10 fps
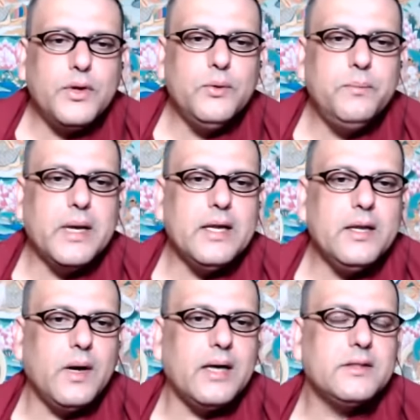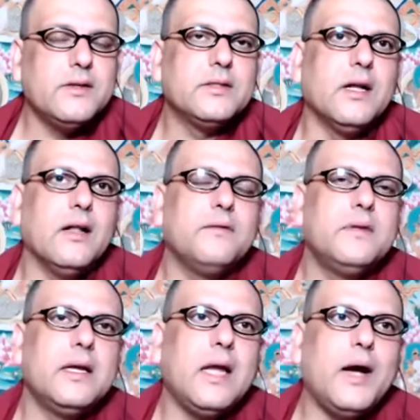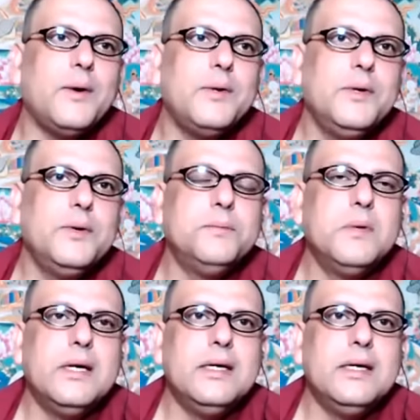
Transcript: you begin to ask yourself that how do you